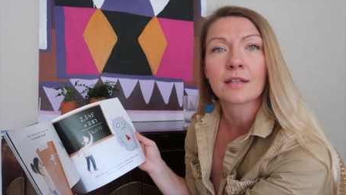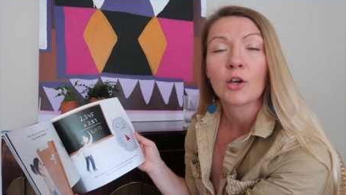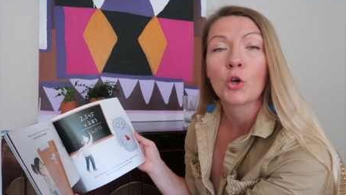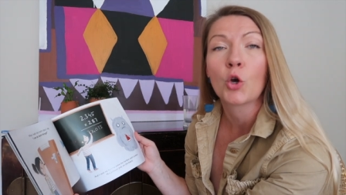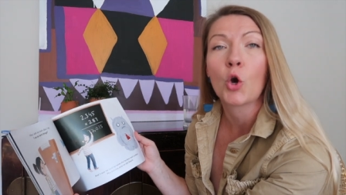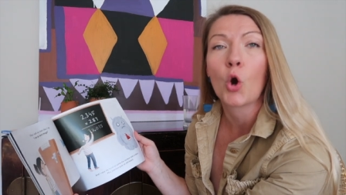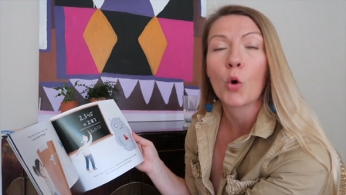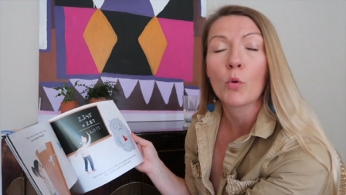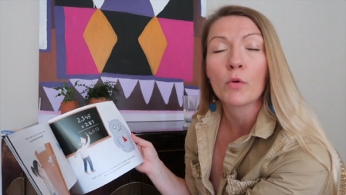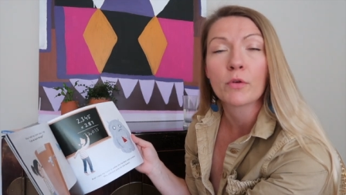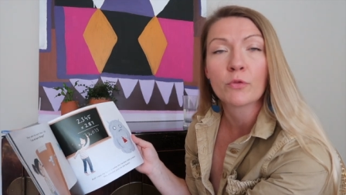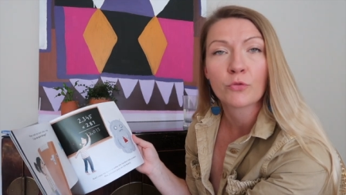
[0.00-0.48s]

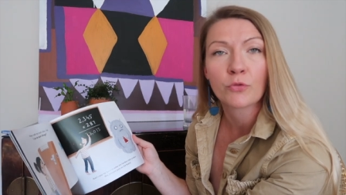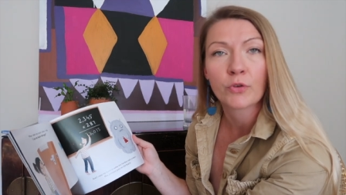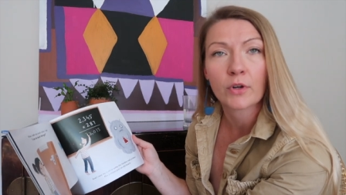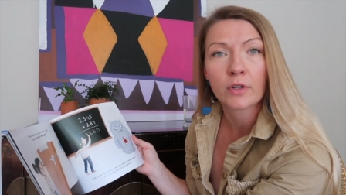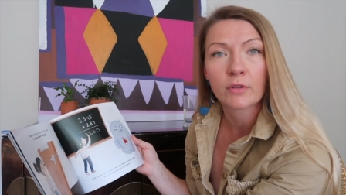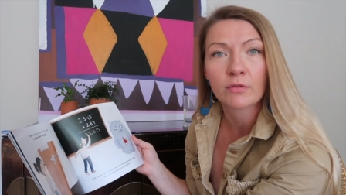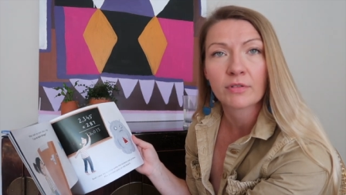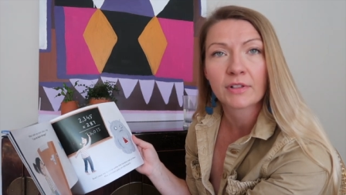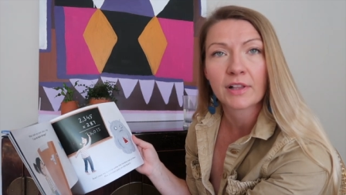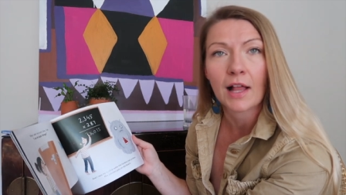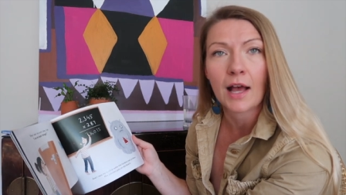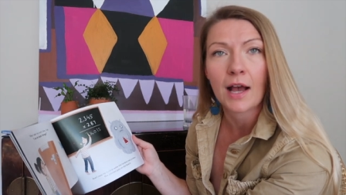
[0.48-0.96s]
go in
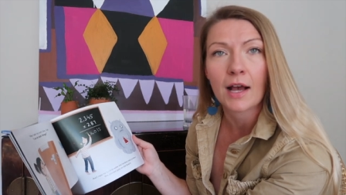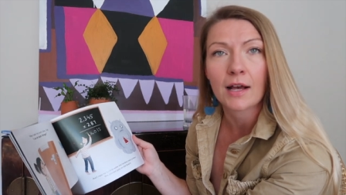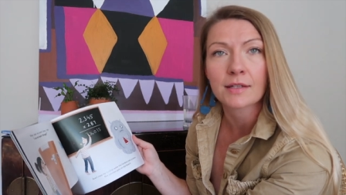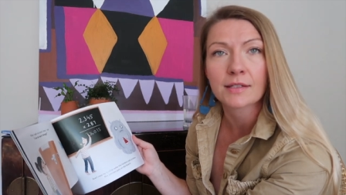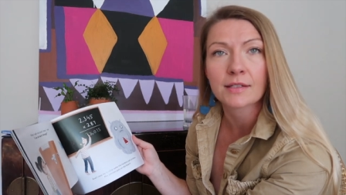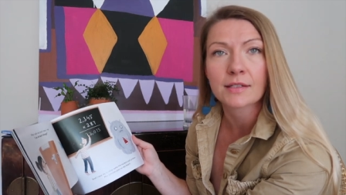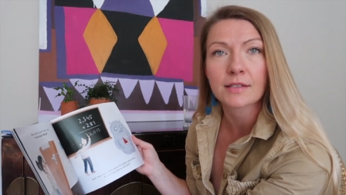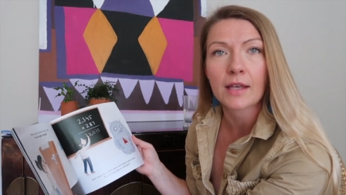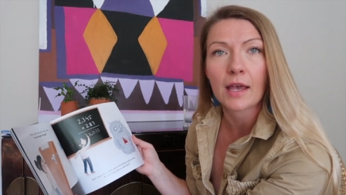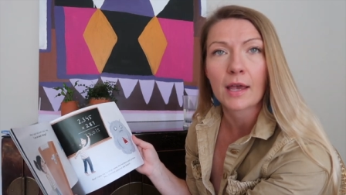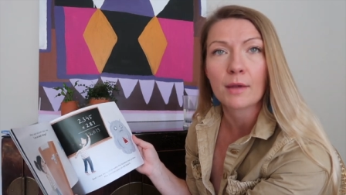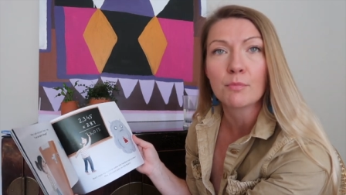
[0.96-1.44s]
front of
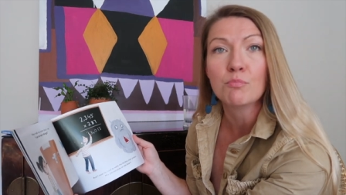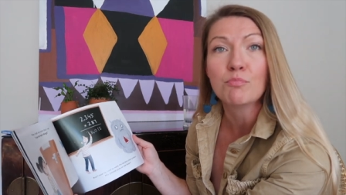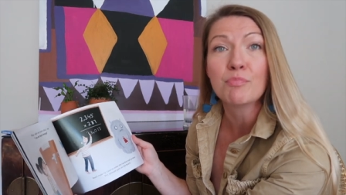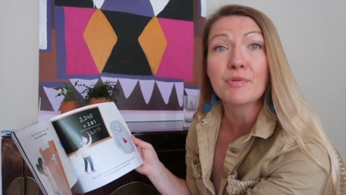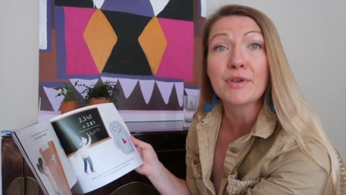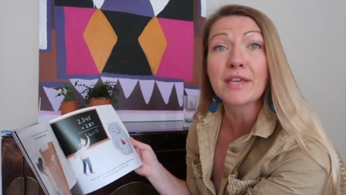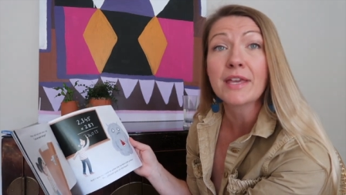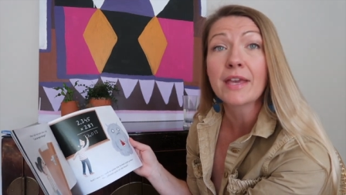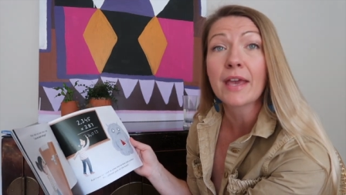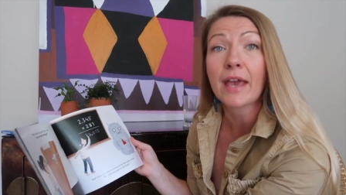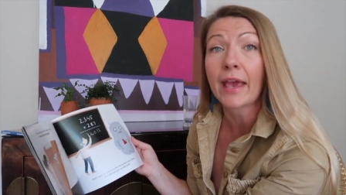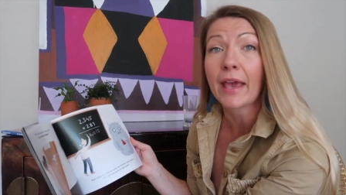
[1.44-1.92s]
class, and
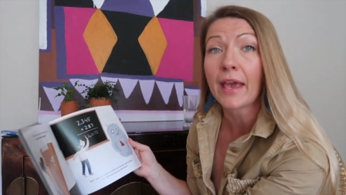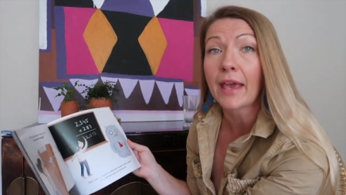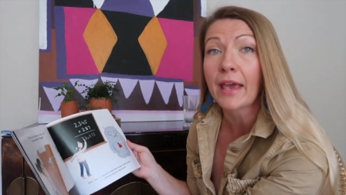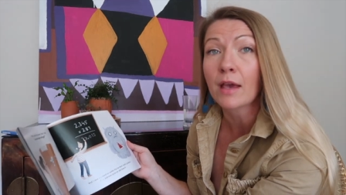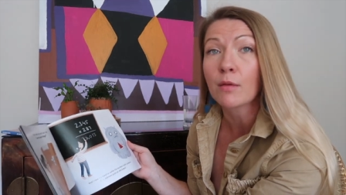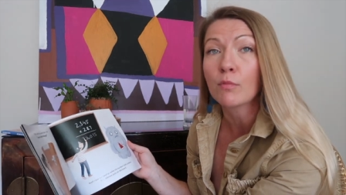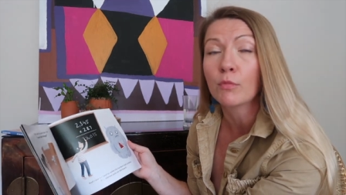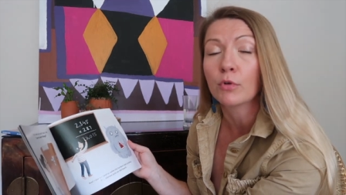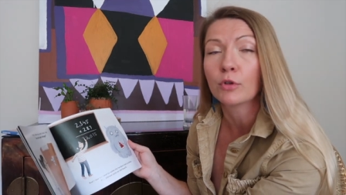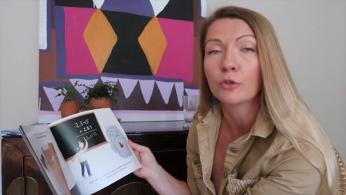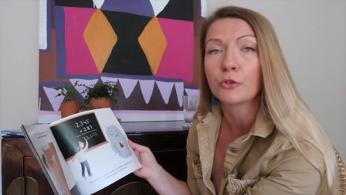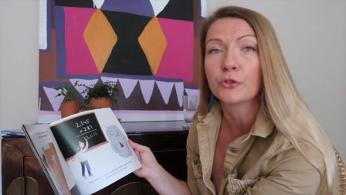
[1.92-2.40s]
be
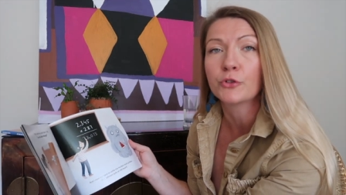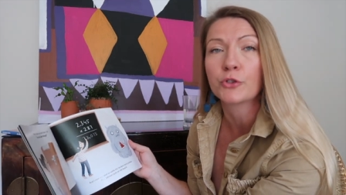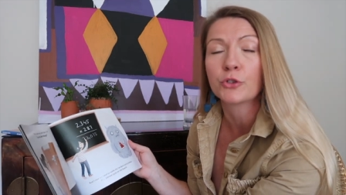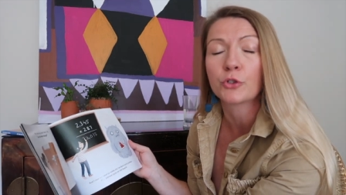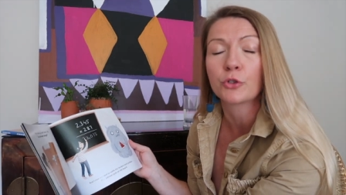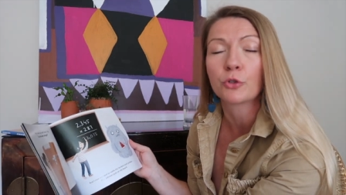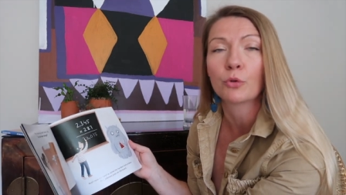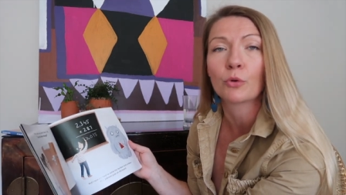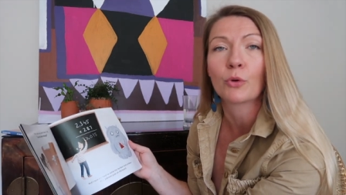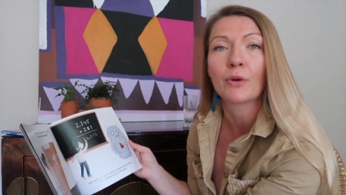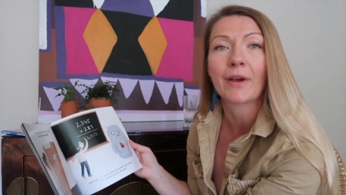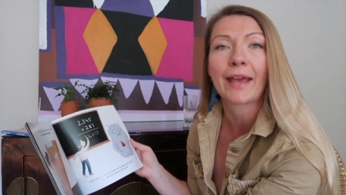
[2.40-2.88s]
able
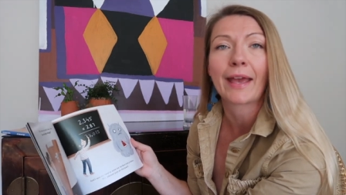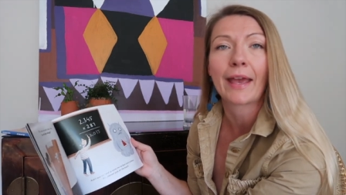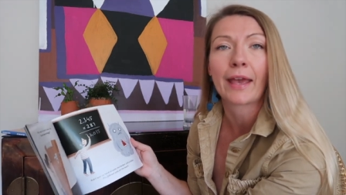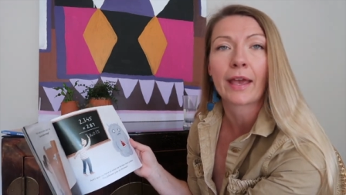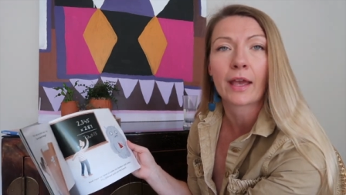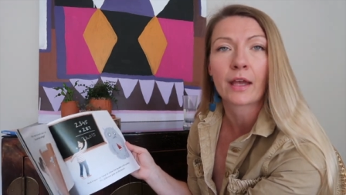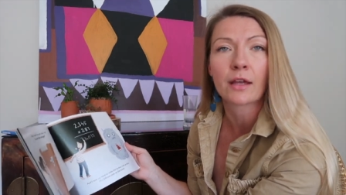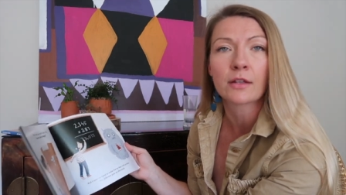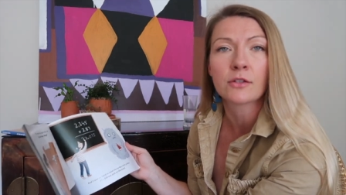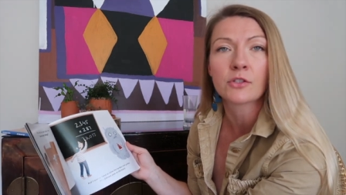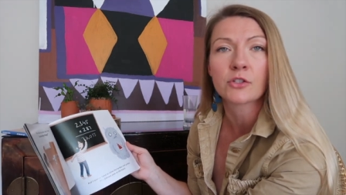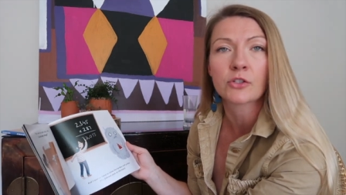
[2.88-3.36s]
to
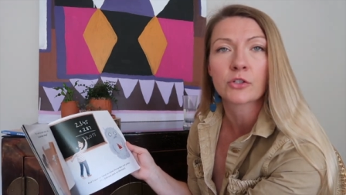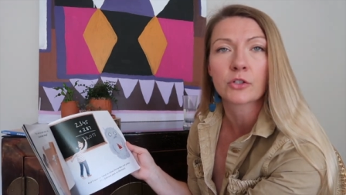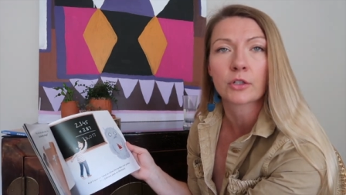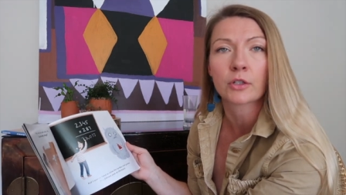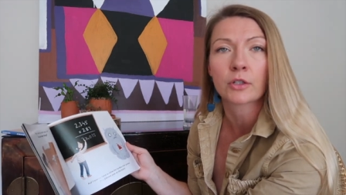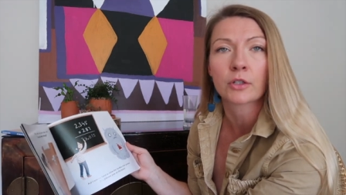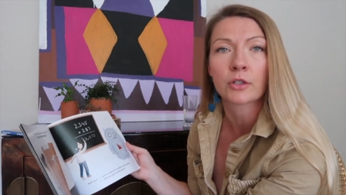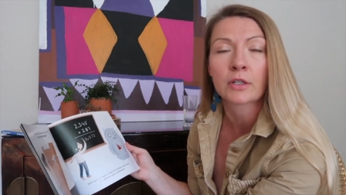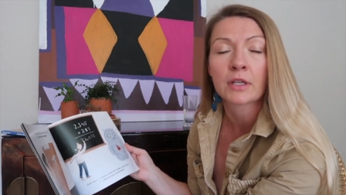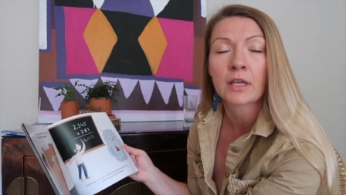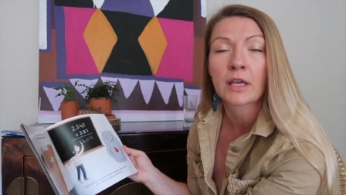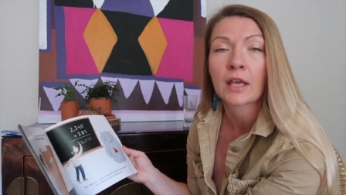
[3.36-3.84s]

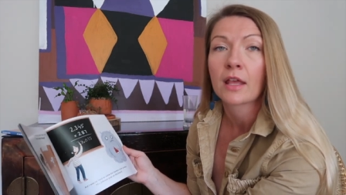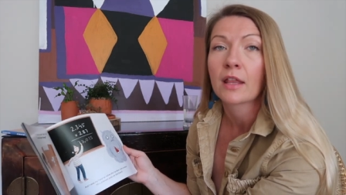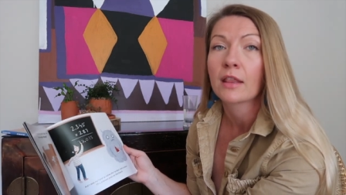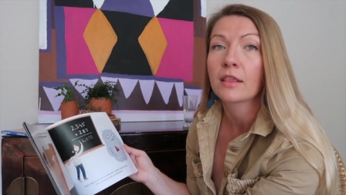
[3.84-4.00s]
answer